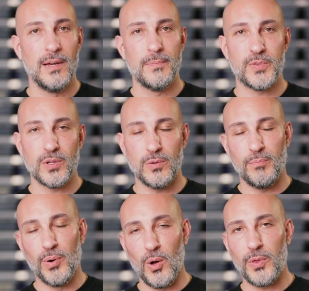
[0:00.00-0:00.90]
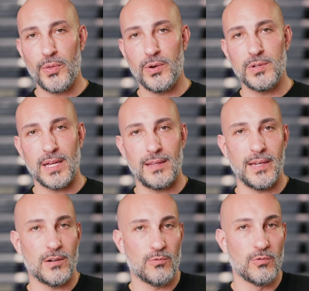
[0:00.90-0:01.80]
So both of those I think
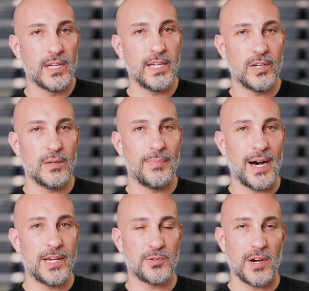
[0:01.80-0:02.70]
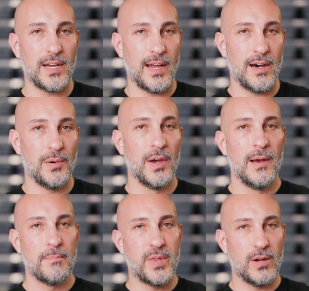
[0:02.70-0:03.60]
are really good buys right now.
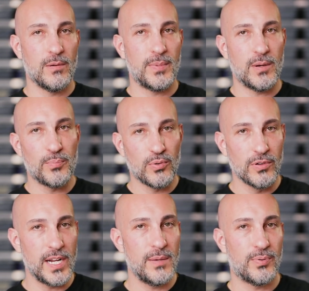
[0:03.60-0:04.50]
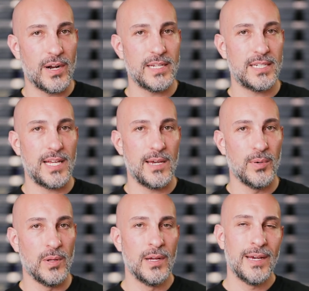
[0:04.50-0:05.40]
They're pretty price
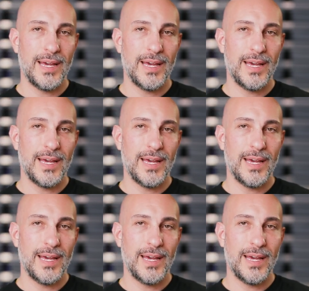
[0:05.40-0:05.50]
stable.